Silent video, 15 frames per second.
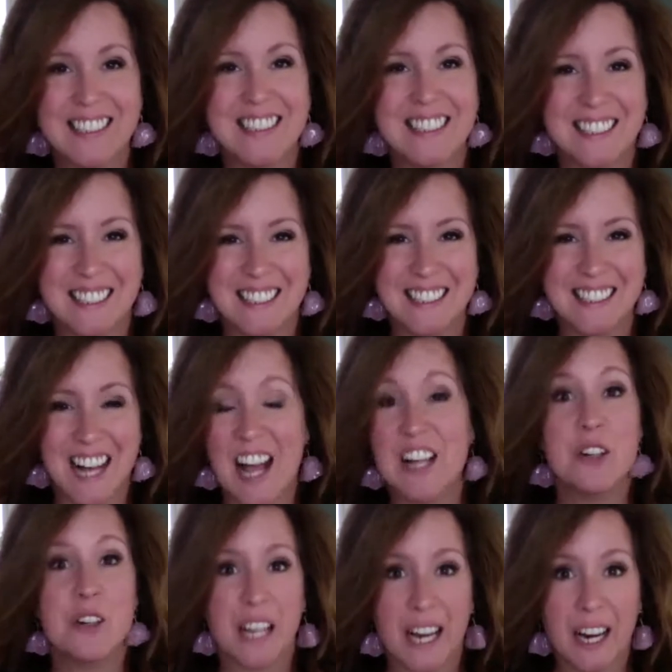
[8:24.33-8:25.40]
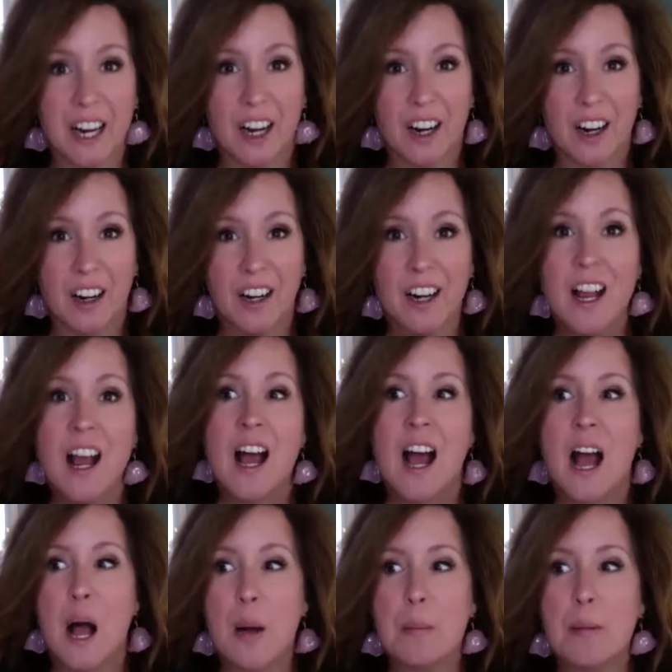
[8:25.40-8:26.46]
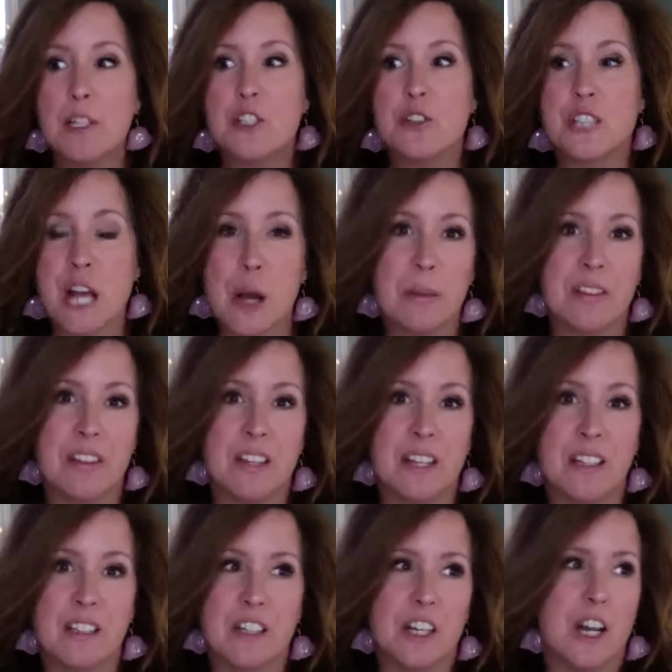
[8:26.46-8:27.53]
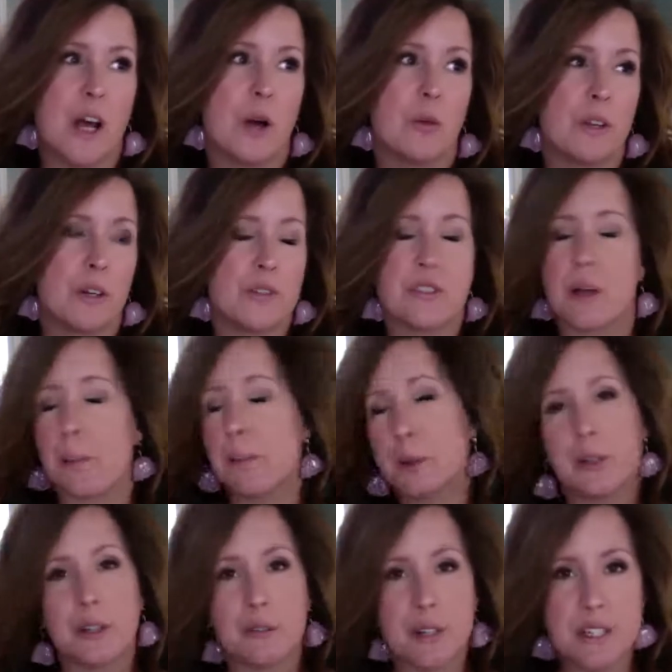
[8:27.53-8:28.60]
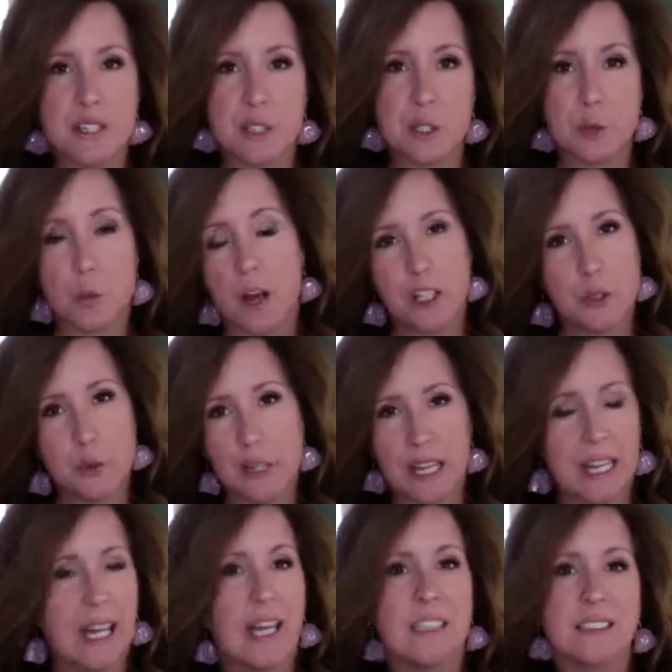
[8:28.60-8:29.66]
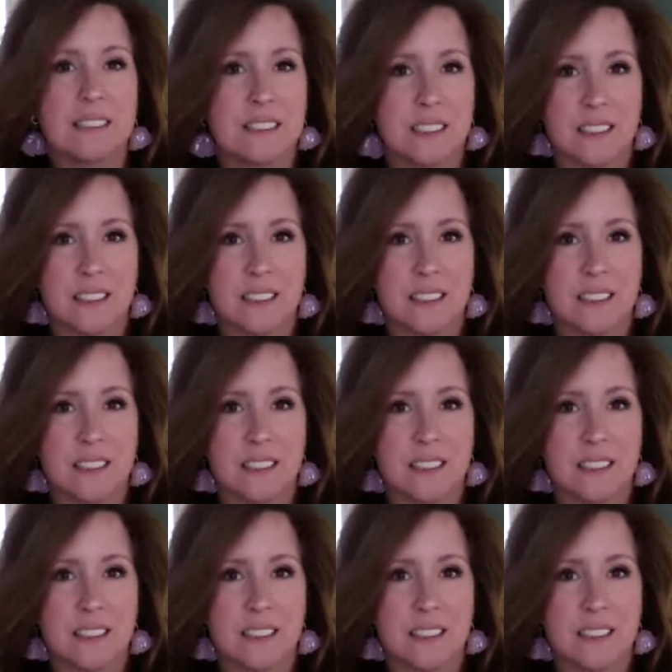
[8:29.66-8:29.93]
I don't care how much you tell me that, you know, there's a million reasons why you can't